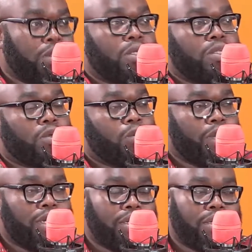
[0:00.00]
So
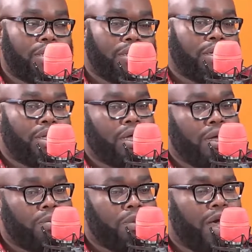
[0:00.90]
when,
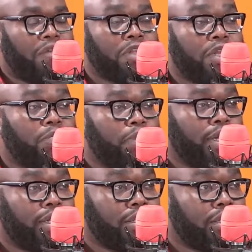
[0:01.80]
um, after
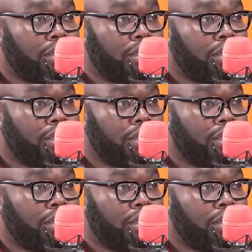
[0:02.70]
independence,